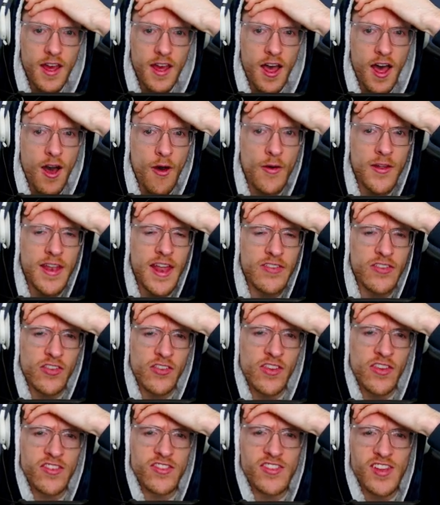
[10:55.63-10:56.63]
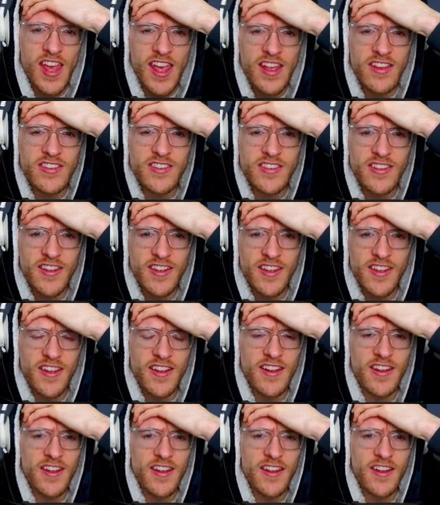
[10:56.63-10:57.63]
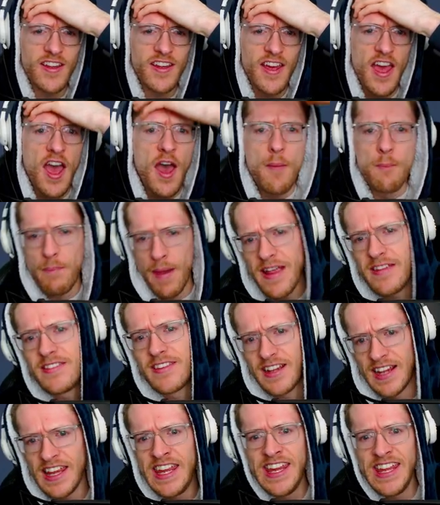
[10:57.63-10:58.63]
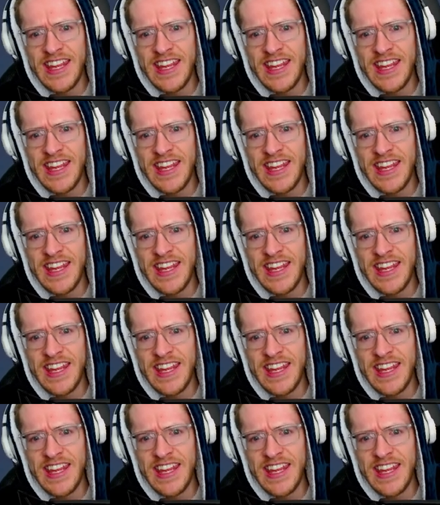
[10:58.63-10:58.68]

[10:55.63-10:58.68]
Oh, unless it's his disc. Basically, he